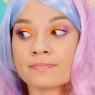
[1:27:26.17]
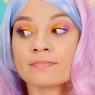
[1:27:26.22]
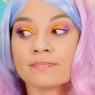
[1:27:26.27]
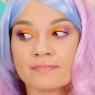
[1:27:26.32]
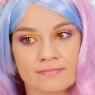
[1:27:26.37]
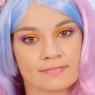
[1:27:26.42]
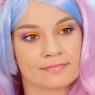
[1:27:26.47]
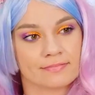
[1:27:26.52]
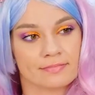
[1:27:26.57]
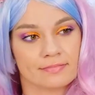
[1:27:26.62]

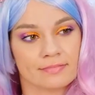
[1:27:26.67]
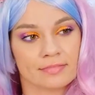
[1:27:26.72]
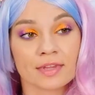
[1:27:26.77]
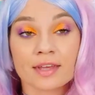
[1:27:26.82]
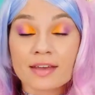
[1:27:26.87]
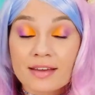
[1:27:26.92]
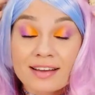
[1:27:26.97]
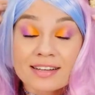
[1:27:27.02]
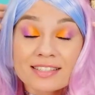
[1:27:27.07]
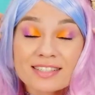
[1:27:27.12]
She can't
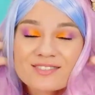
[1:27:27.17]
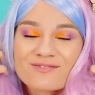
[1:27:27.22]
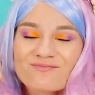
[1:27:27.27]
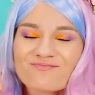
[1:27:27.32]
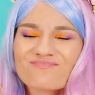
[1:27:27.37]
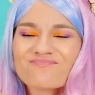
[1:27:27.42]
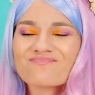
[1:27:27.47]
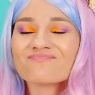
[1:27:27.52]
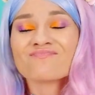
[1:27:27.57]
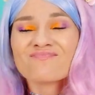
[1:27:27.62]
take away
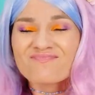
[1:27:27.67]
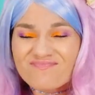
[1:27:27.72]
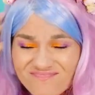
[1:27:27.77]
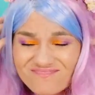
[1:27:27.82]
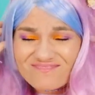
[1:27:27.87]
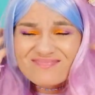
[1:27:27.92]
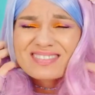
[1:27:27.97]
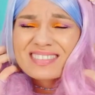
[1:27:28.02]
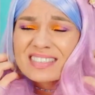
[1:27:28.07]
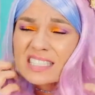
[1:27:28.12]
my
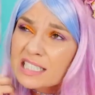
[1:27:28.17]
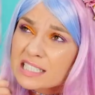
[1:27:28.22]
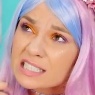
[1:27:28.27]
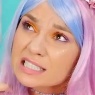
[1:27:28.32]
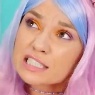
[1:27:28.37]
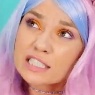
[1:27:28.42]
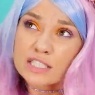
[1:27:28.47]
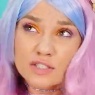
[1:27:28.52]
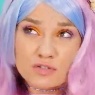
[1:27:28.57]
hands!